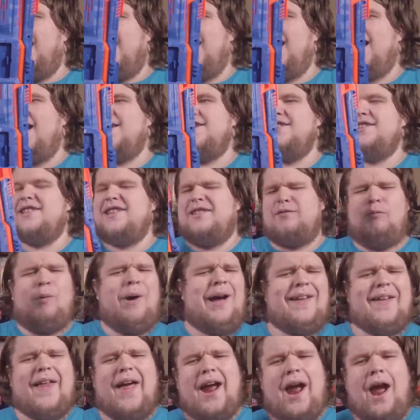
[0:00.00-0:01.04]
and
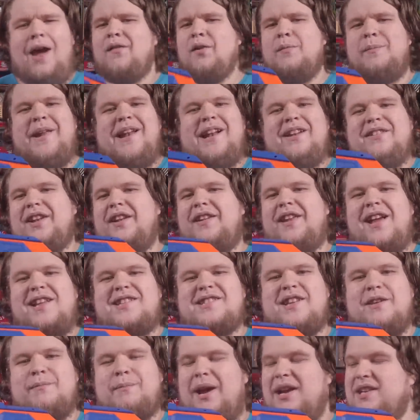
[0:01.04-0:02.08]
while i haven't been able to
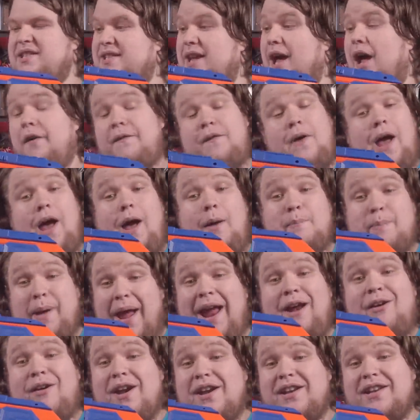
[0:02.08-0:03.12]
test it myself
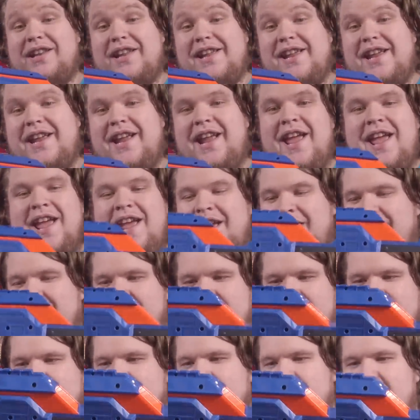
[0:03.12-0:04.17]
apparently
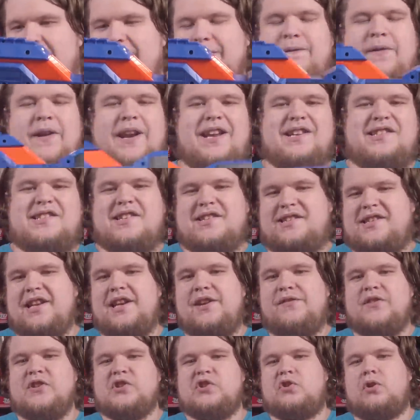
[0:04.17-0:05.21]
the Infinus
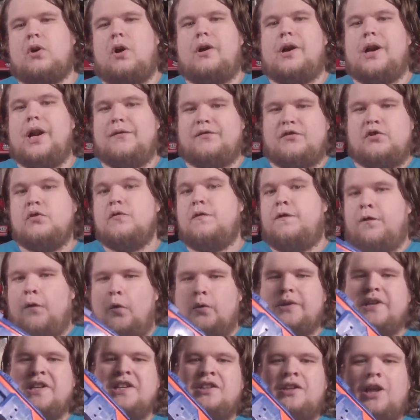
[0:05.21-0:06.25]
isn't even strong enough to
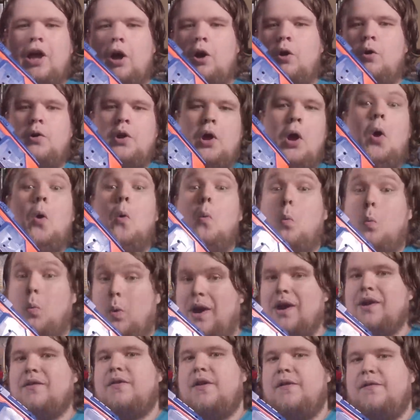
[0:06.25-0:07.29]
fully load
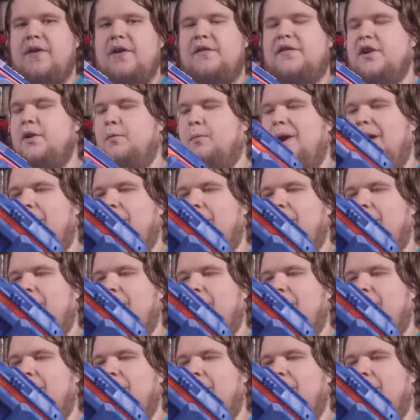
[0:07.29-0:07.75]
one of the 50